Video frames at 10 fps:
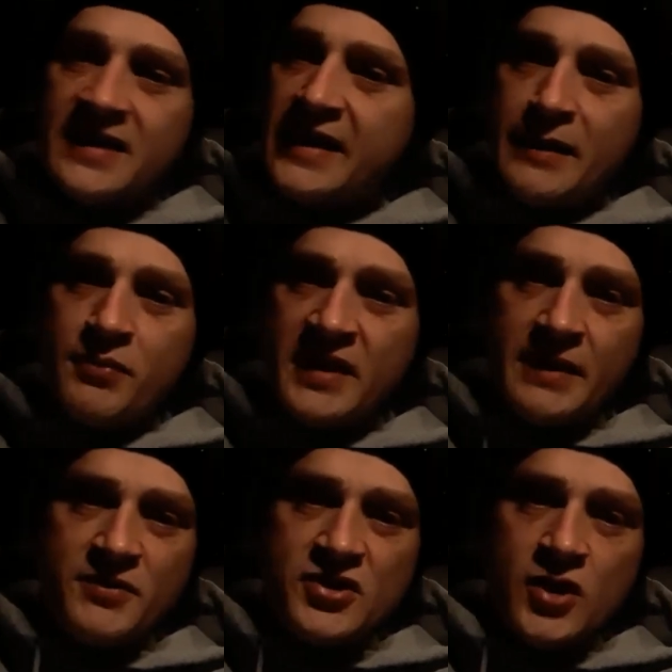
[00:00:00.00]
keep
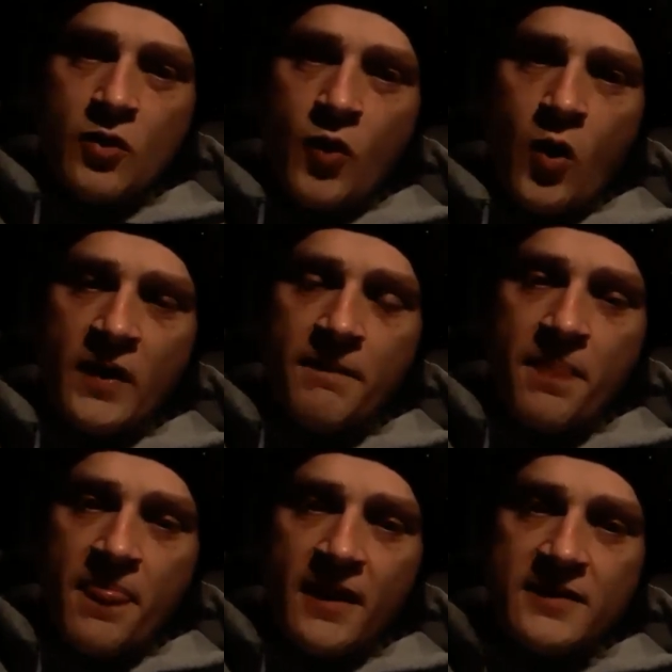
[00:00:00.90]
the show rolling.
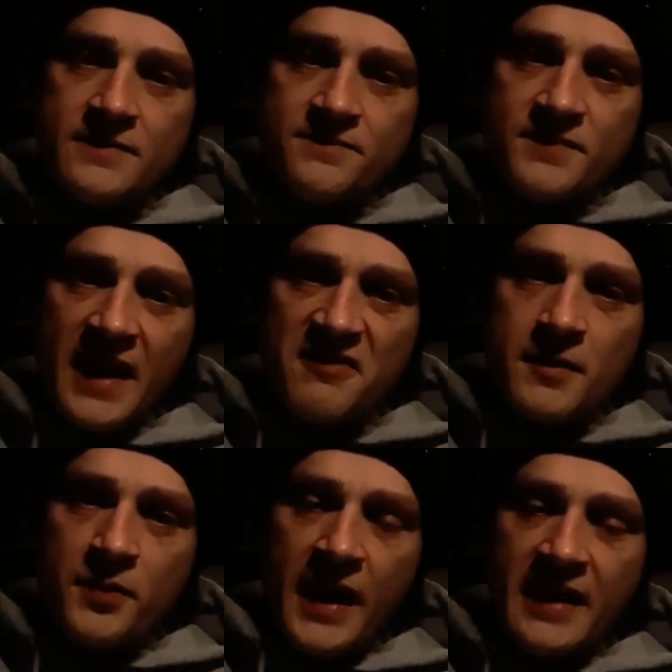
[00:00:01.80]
That's the
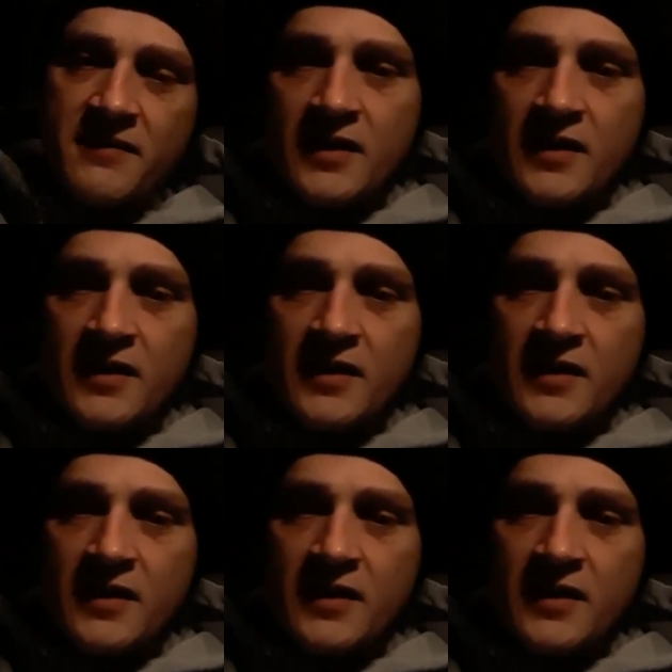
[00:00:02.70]
plan.